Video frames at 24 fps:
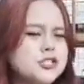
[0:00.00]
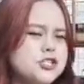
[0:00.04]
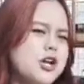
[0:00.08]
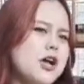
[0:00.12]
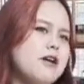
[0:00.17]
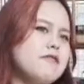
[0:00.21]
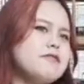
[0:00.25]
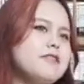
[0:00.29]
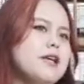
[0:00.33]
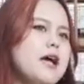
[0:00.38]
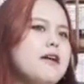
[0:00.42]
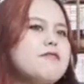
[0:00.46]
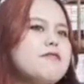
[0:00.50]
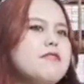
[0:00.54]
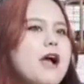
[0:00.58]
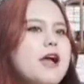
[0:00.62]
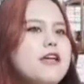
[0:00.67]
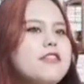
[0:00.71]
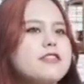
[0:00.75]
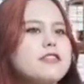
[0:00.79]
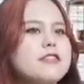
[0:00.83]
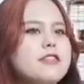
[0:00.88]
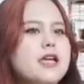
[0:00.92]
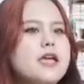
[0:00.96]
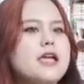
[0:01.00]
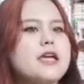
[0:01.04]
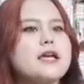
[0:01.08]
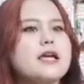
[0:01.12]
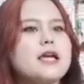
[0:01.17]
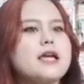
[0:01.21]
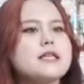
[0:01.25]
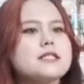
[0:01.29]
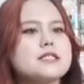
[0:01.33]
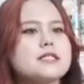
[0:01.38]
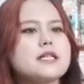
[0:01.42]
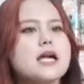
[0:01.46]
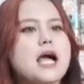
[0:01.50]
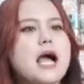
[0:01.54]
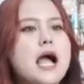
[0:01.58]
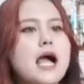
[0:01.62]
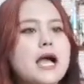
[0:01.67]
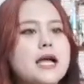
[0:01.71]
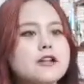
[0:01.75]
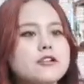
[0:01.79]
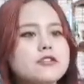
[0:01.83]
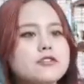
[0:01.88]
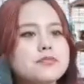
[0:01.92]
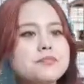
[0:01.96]
chef knife i think is
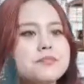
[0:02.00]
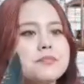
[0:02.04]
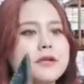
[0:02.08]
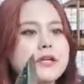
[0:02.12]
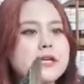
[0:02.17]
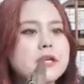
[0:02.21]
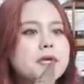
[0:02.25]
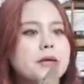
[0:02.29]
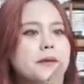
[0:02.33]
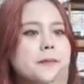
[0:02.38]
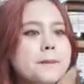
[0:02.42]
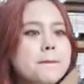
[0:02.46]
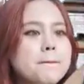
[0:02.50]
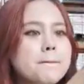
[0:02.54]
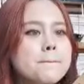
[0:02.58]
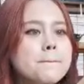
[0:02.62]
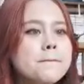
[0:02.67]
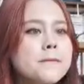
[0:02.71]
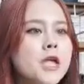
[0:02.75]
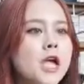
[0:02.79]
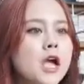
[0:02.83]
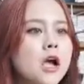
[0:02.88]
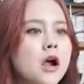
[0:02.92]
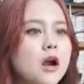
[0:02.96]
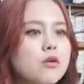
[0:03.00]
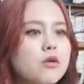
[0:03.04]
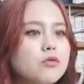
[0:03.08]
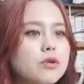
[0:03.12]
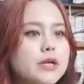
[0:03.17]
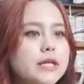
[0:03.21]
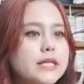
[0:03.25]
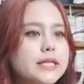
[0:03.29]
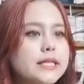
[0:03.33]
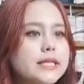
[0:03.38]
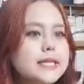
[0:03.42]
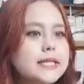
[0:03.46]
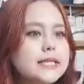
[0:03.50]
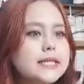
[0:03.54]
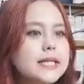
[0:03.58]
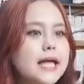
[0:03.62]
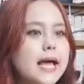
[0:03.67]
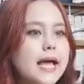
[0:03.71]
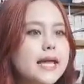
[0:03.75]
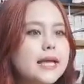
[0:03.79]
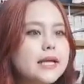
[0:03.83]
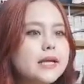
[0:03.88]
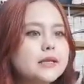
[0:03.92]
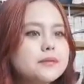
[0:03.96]
kind of being really
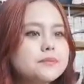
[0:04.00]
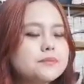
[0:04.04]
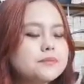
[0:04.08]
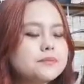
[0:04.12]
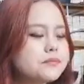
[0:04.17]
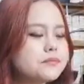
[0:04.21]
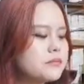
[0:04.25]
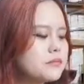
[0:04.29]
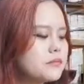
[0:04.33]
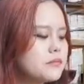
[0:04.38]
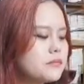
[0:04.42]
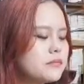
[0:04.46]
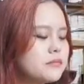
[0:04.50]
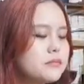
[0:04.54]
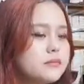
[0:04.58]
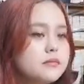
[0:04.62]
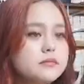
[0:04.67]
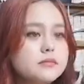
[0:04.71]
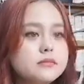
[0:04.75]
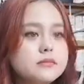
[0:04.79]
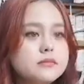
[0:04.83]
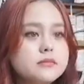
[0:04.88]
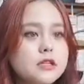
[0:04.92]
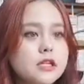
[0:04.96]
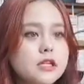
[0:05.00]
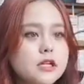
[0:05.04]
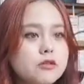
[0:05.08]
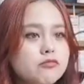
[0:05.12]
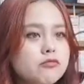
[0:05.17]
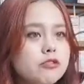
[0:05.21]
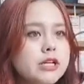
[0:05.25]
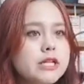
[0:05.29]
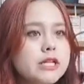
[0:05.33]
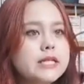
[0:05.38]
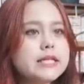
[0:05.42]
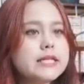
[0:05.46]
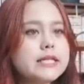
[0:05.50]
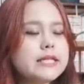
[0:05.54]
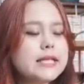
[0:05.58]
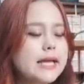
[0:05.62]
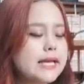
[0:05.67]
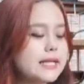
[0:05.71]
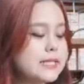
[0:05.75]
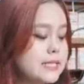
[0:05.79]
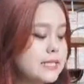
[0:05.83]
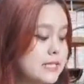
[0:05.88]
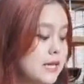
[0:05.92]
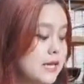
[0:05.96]
like really
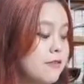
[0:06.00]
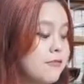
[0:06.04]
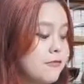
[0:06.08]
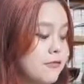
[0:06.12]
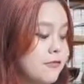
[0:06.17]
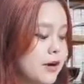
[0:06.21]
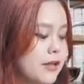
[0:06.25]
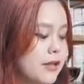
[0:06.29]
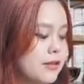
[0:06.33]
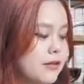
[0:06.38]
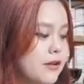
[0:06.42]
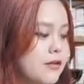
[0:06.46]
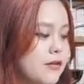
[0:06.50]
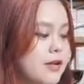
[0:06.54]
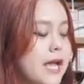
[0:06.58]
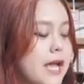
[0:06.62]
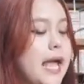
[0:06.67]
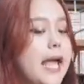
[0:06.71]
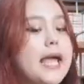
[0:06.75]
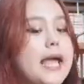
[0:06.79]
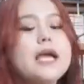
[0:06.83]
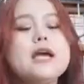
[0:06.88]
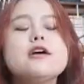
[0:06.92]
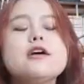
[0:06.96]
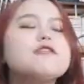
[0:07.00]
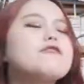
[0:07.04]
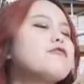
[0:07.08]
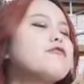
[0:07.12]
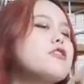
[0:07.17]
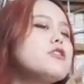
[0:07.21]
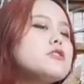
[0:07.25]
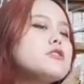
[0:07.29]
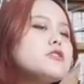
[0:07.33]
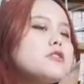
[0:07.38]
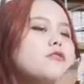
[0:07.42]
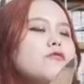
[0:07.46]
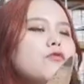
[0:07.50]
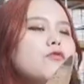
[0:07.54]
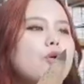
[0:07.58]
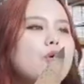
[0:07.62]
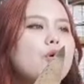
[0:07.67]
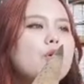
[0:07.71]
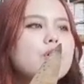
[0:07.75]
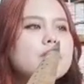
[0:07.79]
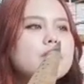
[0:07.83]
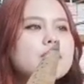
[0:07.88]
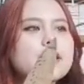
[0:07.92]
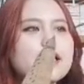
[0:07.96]
like different okay first of
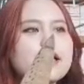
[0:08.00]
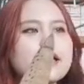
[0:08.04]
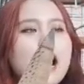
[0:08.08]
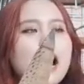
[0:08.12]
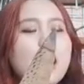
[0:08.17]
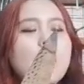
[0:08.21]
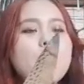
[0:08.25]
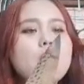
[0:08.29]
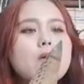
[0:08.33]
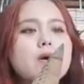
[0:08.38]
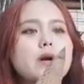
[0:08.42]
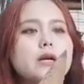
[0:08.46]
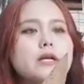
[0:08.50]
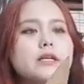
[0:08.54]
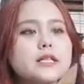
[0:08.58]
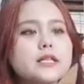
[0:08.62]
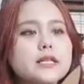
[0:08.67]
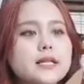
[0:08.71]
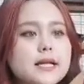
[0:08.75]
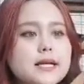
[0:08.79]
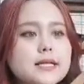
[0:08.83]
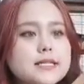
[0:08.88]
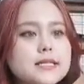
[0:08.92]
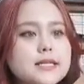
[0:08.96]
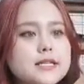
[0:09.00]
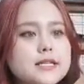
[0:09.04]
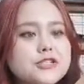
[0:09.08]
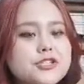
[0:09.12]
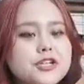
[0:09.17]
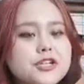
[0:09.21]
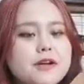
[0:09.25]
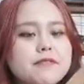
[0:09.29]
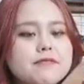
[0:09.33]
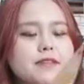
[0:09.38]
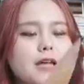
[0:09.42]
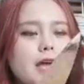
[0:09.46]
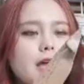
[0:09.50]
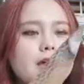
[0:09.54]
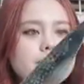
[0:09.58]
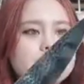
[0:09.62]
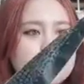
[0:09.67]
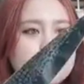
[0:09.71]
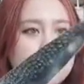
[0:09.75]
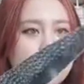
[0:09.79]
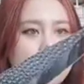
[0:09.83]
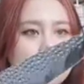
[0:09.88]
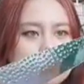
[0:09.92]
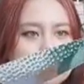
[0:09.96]
all that our classic chef knife they
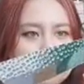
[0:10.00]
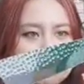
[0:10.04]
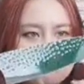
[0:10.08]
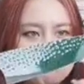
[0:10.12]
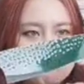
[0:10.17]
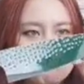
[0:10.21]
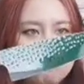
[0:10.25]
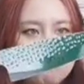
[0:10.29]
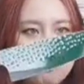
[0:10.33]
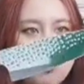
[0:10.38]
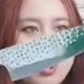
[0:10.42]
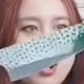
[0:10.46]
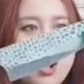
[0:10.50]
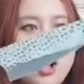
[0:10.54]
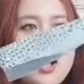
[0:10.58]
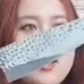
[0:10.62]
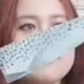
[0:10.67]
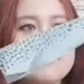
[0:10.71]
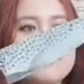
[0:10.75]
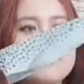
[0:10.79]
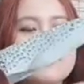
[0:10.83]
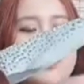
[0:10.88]
have been round